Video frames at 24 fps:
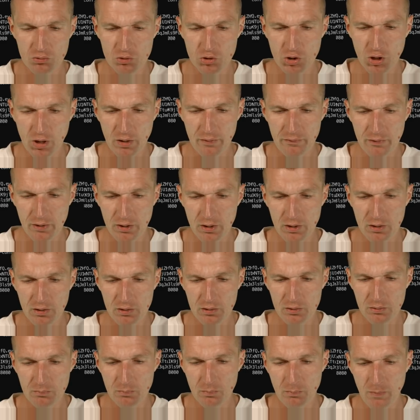java
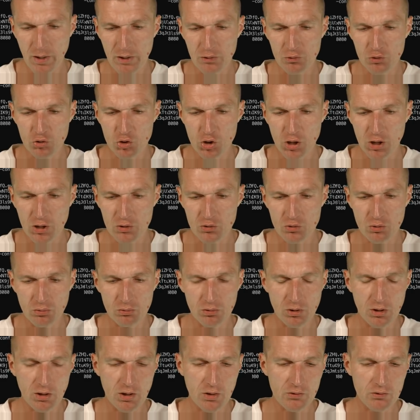-jar
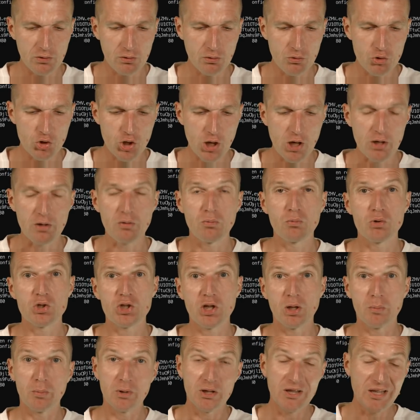JWTenizr.jar, which
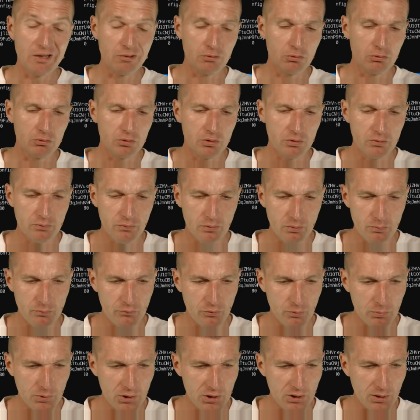can be downloaded from
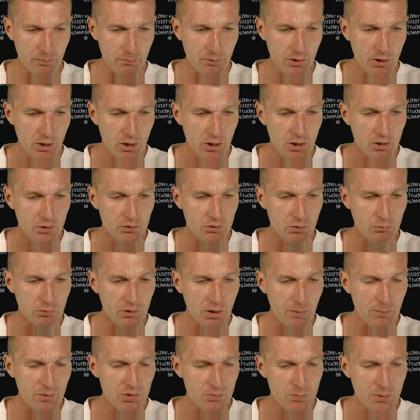GitHub. So what
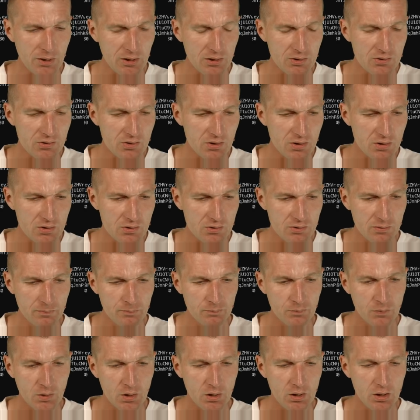happens behind the scenes,
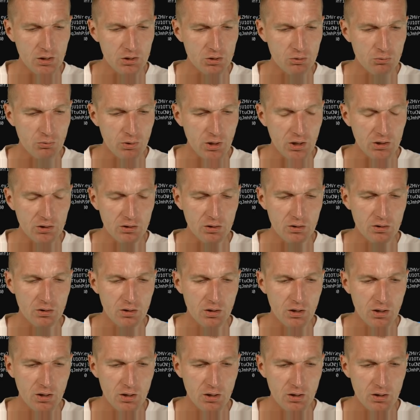it created
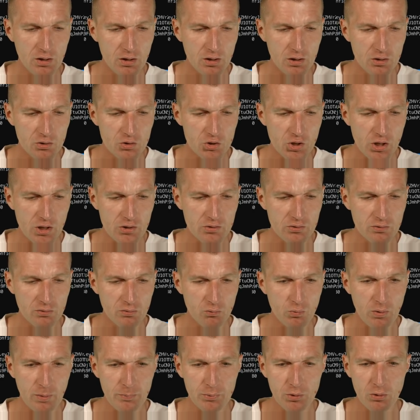a
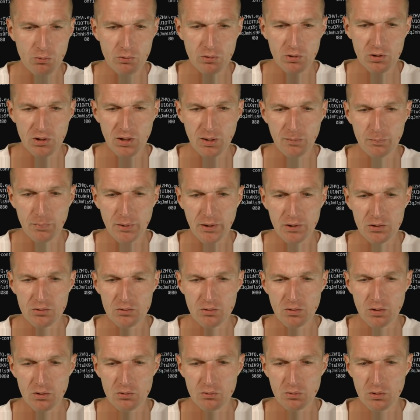JSON web token
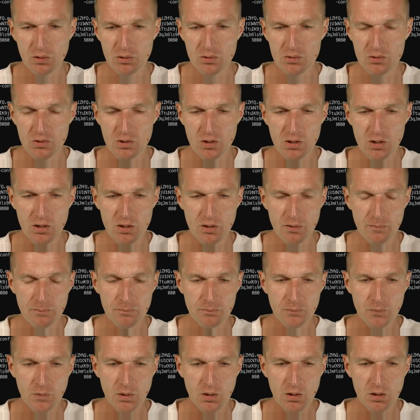template. As you can see here,
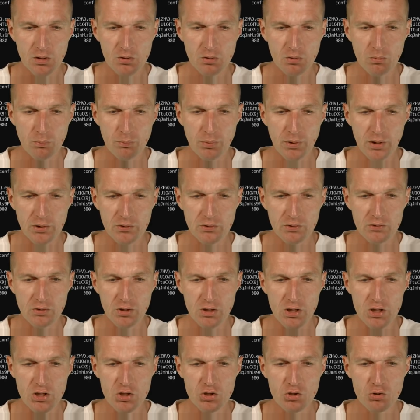it comprises
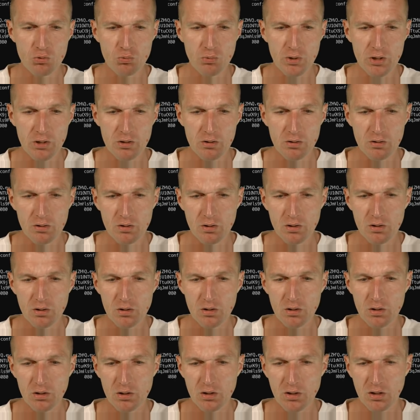the issuer,
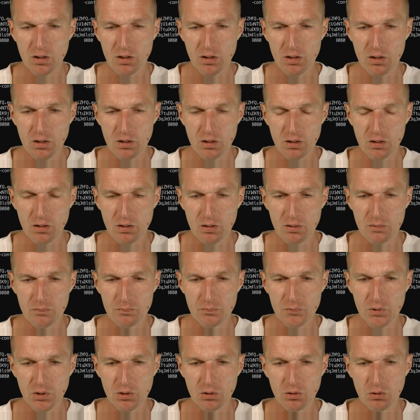the
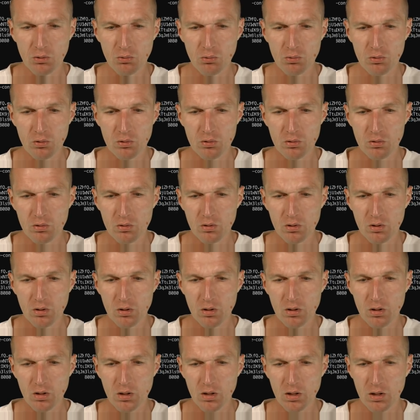Duke,
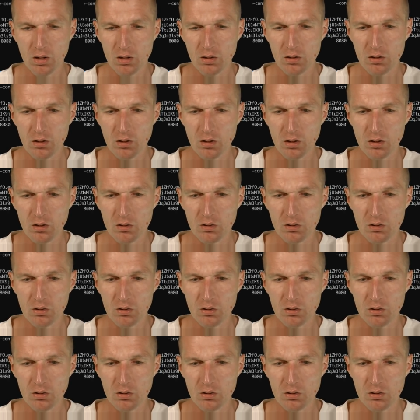and